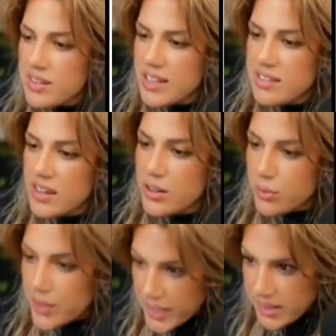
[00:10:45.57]
I said,
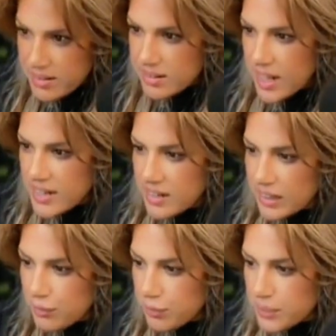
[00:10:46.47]
create a slide deck
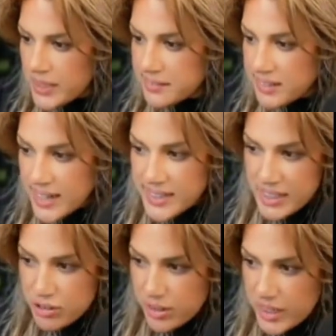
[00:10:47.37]
for me, 10
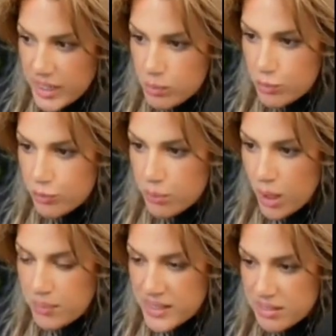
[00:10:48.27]
nature games for
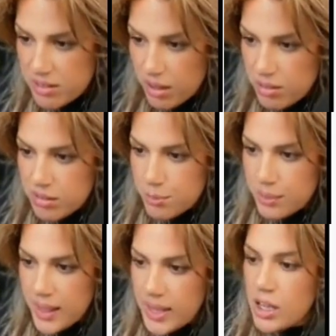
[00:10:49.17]
mommy and daughter to
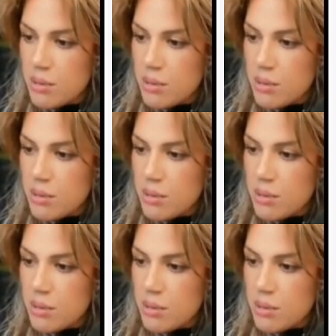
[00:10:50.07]
play.